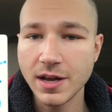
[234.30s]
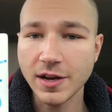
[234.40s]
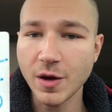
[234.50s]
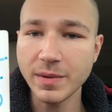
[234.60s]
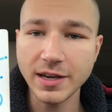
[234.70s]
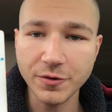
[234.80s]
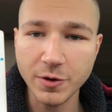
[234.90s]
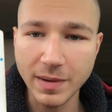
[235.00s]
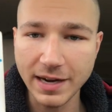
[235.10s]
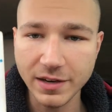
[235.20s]
coming and
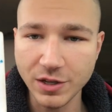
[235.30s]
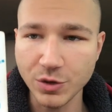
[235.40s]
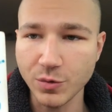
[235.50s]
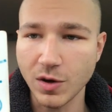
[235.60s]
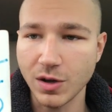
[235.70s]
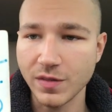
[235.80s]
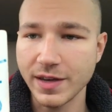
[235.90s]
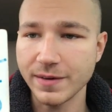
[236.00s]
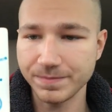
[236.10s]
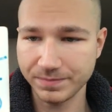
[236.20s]
reminding you all
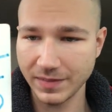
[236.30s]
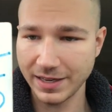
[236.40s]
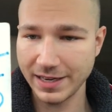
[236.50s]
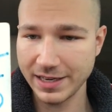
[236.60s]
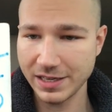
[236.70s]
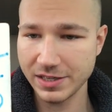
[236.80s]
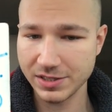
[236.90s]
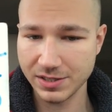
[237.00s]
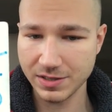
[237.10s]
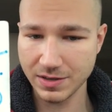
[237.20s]
that it
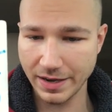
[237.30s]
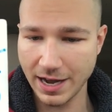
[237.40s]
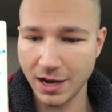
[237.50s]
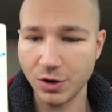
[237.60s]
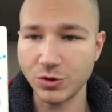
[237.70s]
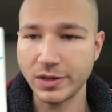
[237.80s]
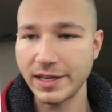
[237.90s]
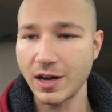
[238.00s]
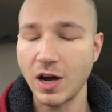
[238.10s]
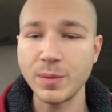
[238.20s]
is not
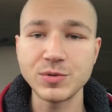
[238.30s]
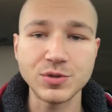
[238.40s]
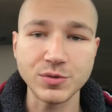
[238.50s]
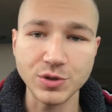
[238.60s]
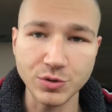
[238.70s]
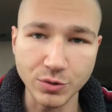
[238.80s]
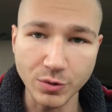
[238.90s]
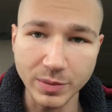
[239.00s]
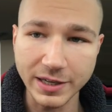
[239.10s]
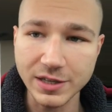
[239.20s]
only up to you,
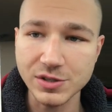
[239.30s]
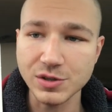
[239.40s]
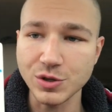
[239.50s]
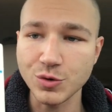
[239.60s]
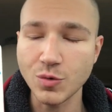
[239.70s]
but you